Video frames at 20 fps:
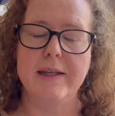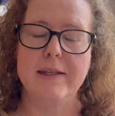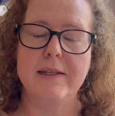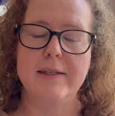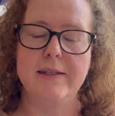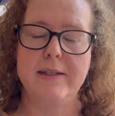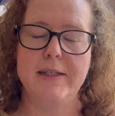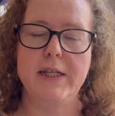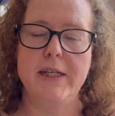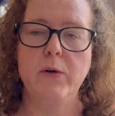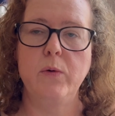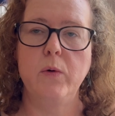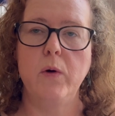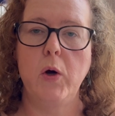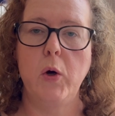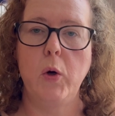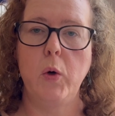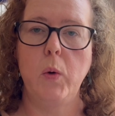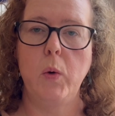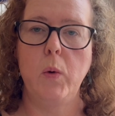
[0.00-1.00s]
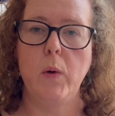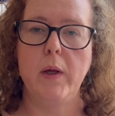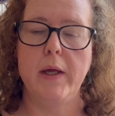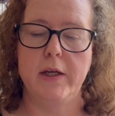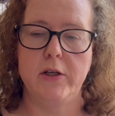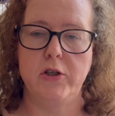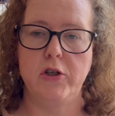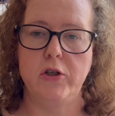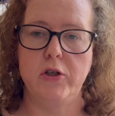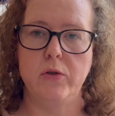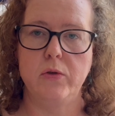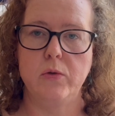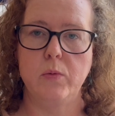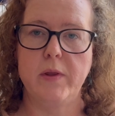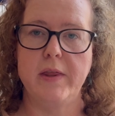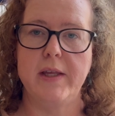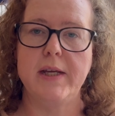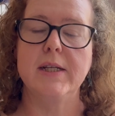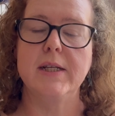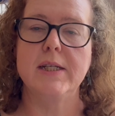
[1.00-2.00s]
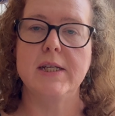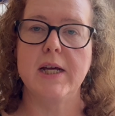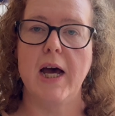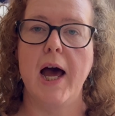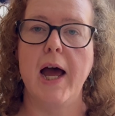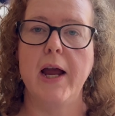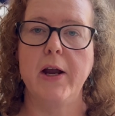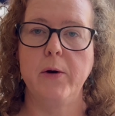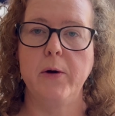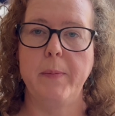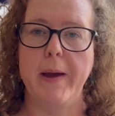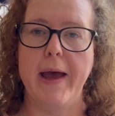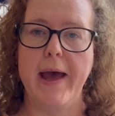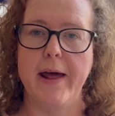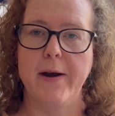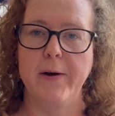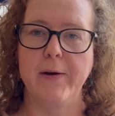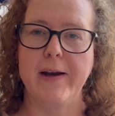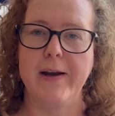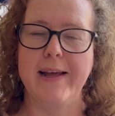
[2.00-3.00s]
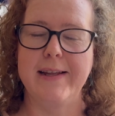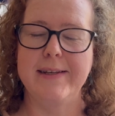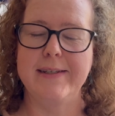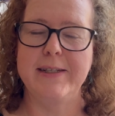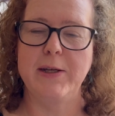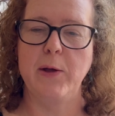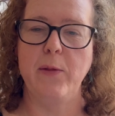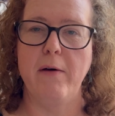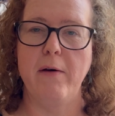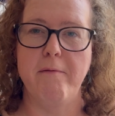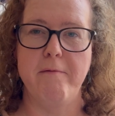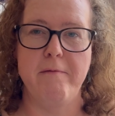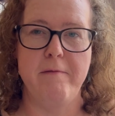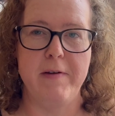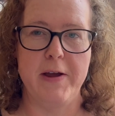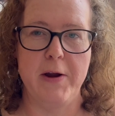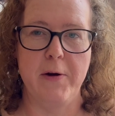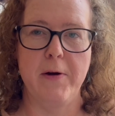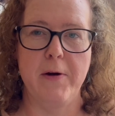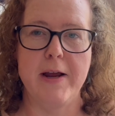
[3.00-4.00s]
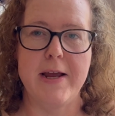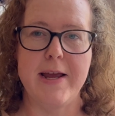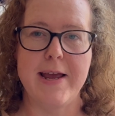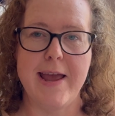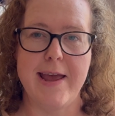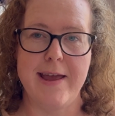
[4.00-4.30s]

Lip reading: 0 issues with the entire pattern until the very